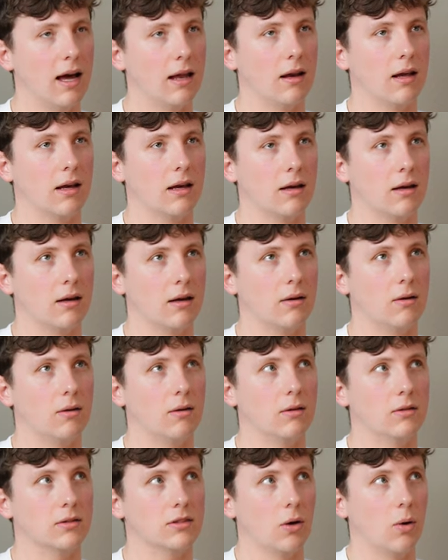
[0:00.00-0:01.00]
and like,
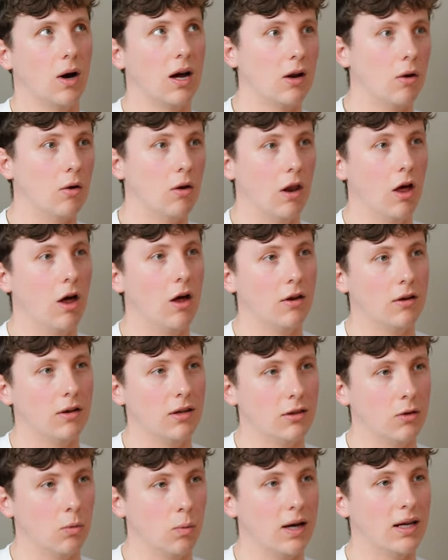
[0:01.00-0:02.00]
so I don't learn
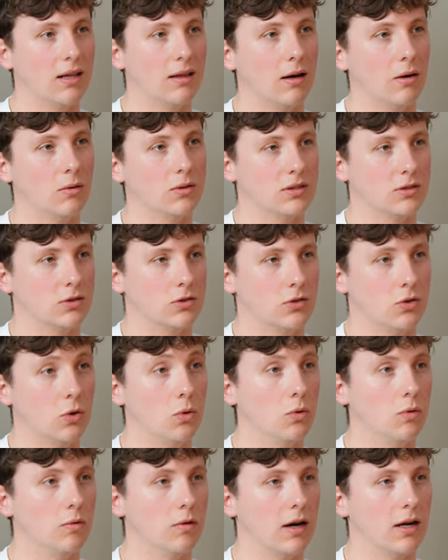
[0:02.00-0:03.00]
in the way that I was
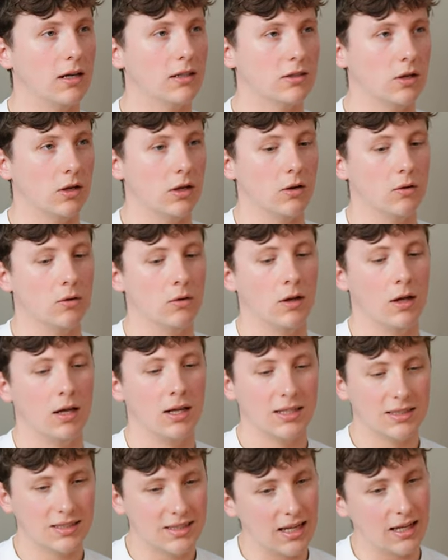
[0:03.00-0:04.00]
taught, right? So I don't
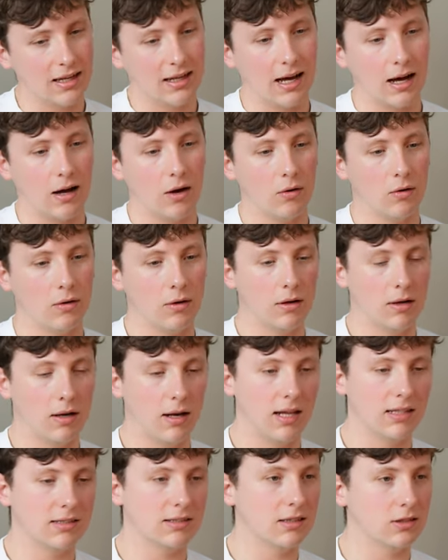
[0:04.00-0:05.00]
sitting down
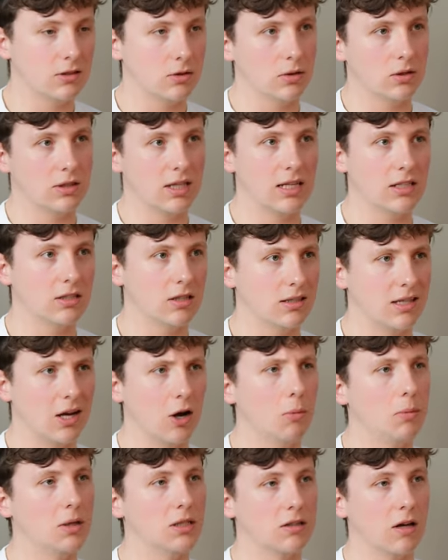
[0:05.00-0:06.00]
listening to a teacher
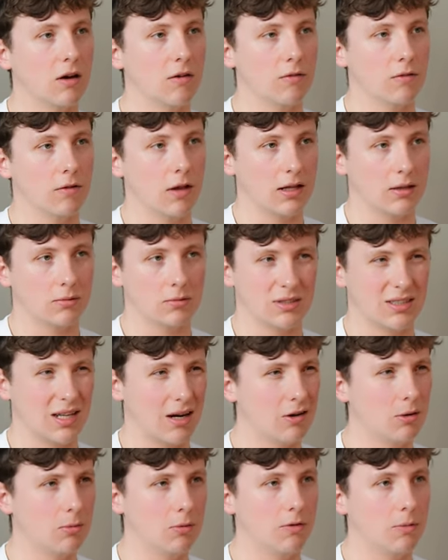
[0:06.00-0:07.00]
tell me stuff. Like, it was
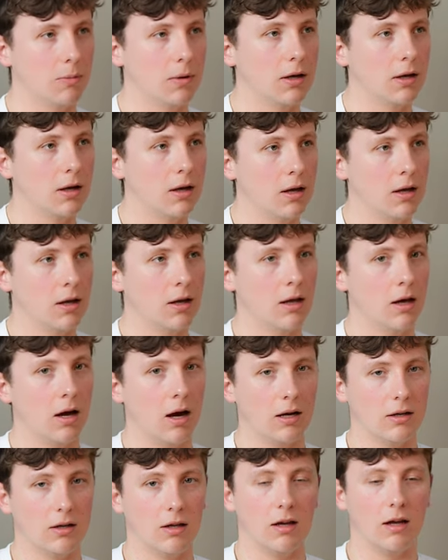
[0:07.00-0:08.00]
terrible for me.
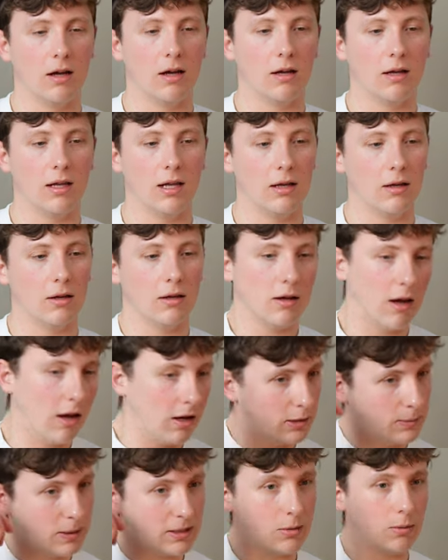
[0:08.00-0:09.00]

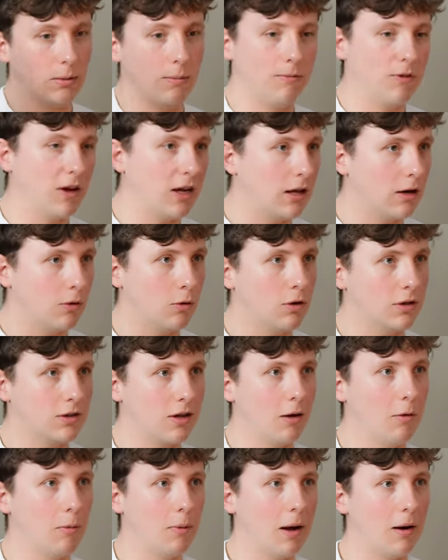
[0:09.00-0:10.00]
Especially when I'm thinking all the
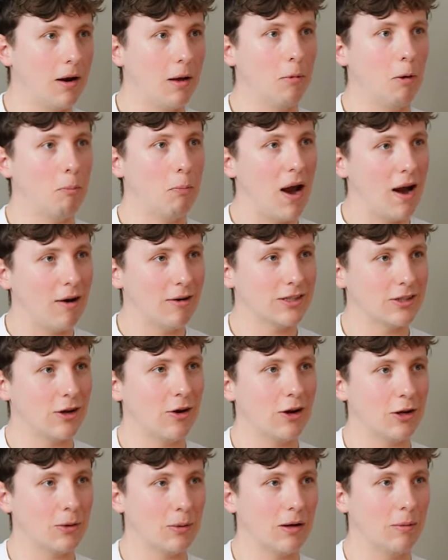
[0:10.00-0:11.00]
time about like my parents
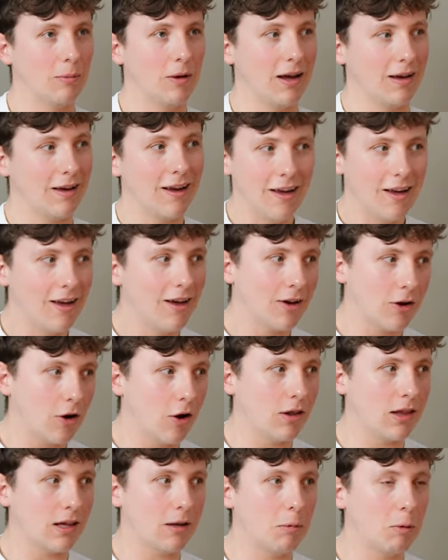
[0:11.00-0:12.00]
arguing, I'm like,
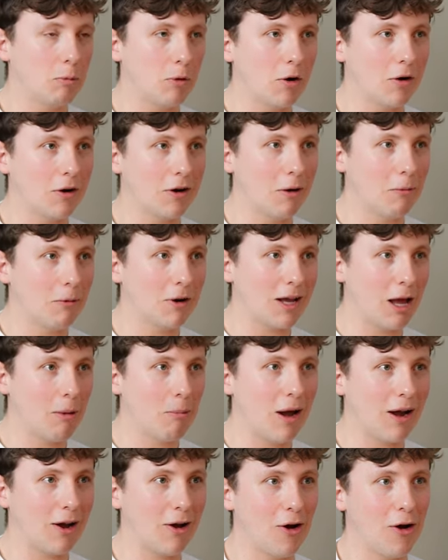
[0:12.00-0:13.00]
God, they're gonna be broken up when I get
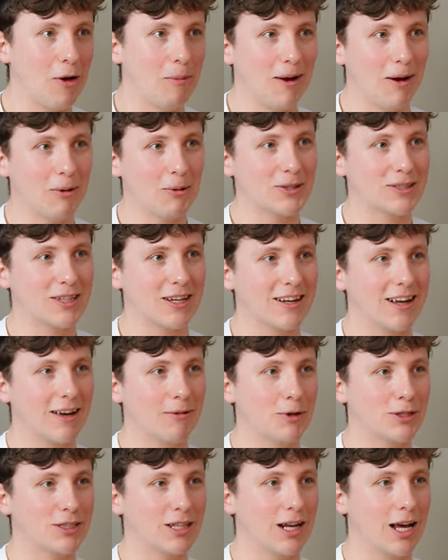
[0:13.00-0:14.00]
back home. Like, what's gonna
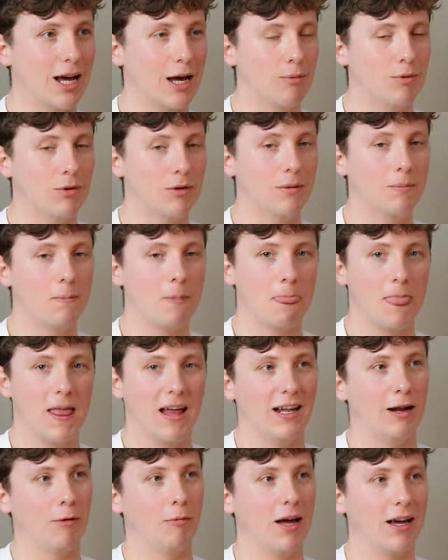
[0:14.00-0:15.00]
happen?
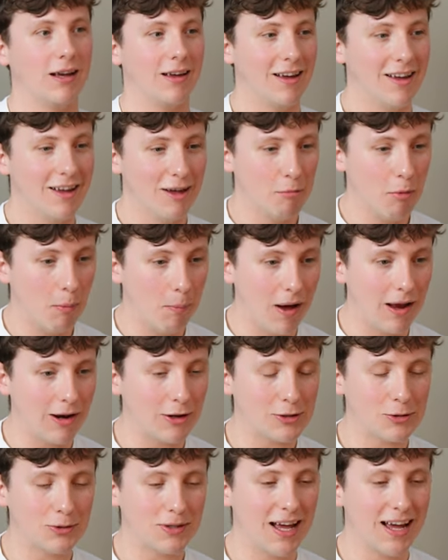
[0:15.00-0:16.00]
And then I'm like, my
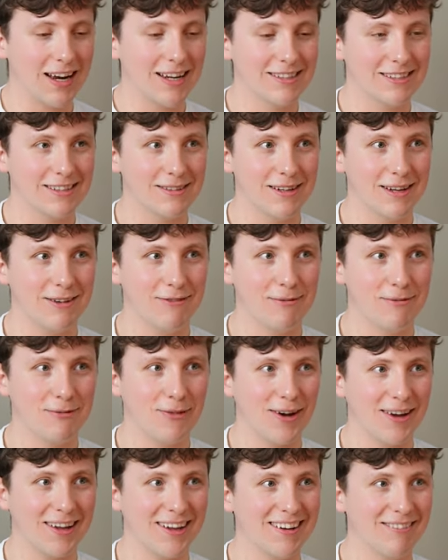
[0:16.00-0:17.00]
biological dad isn't even
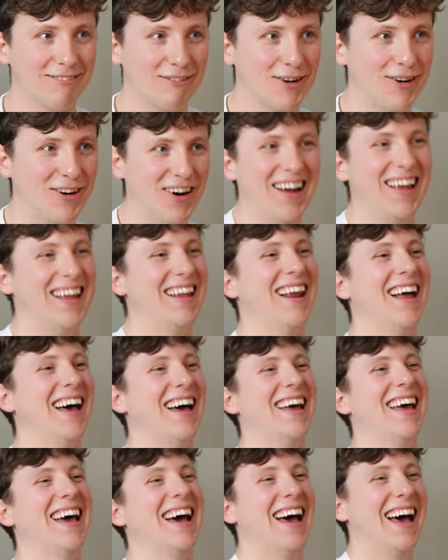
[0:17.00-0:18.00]
fucking real.
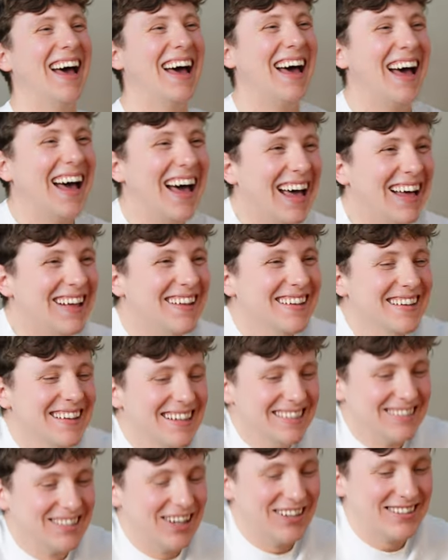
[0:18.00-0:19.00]
Yeah.
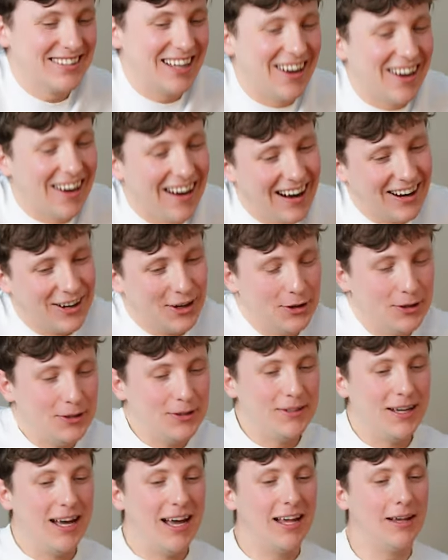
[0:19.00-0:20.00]
So I was like, all right,
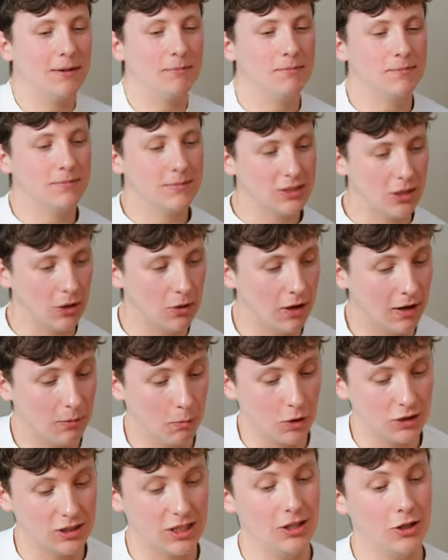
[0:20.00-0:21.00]
cool. So like
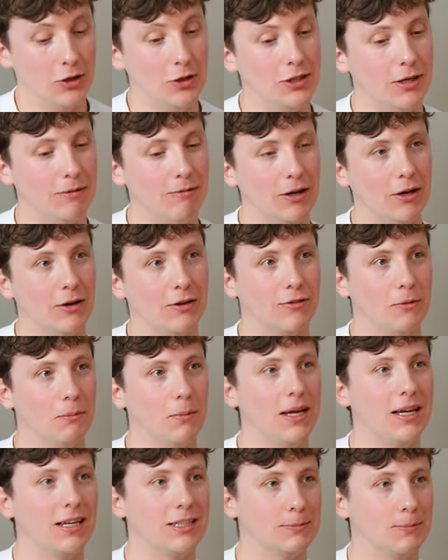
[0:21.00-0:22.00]
watching YouTube videos for
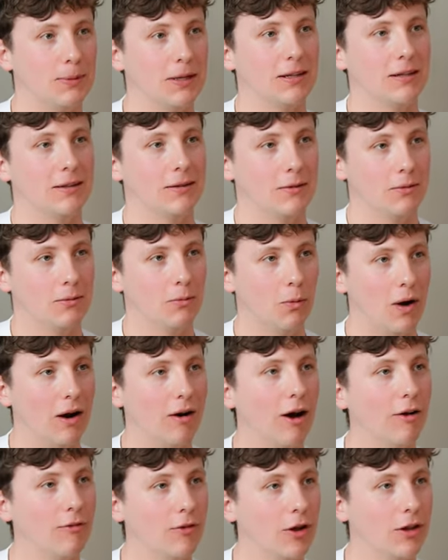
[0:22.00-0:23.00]
me has been
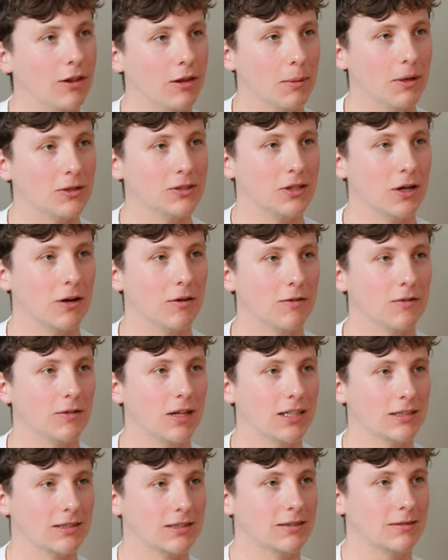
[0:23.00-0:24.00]
where I've learned the most stuff.
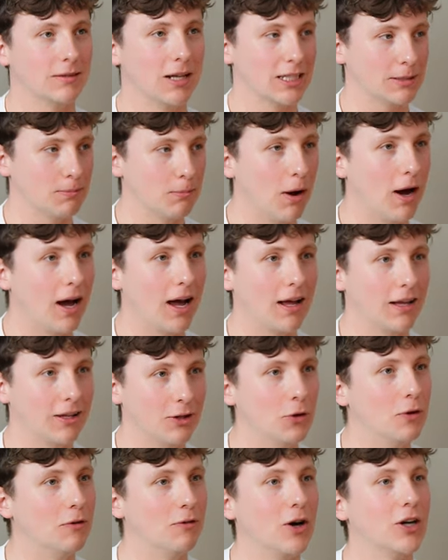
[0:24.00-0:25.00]
That's my
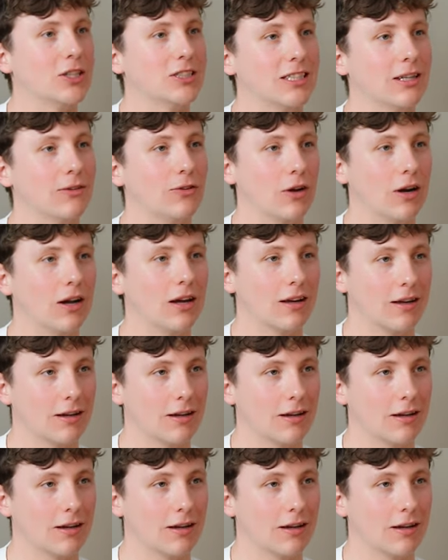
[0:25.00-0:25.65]
university, if you like.